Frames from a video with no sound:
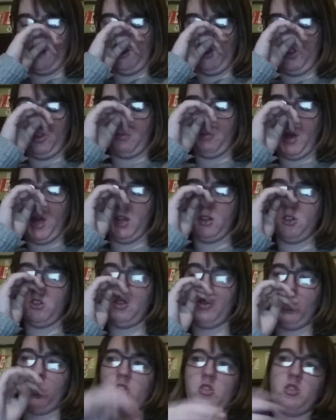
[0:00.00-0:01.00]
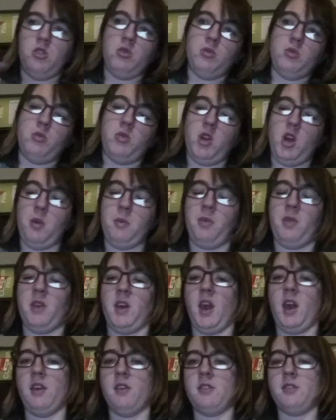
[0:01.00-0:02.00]
and she's begged to reopen the
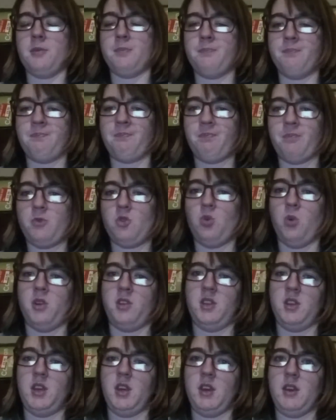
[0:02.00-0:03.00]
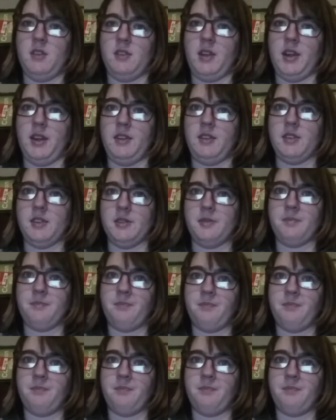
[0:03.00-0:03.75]
case 20 years later.